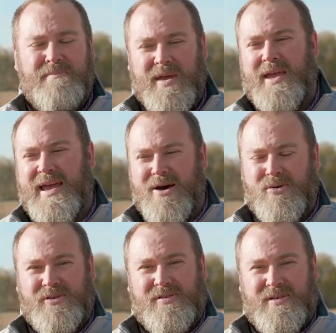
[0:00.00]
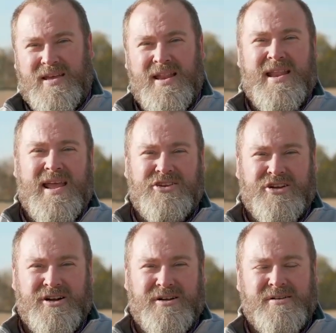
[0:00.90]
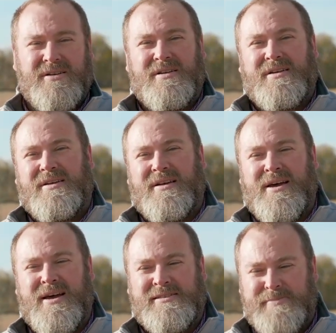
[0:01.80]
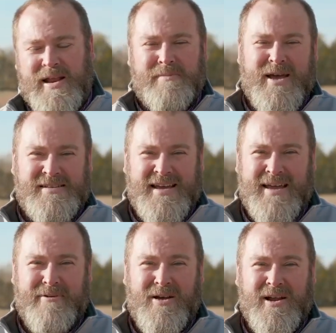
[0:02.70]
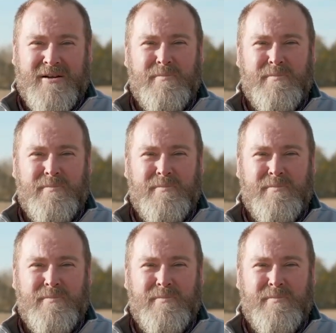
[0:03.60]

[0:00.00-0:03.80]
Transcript: being out in nature, uh, spending my time out here,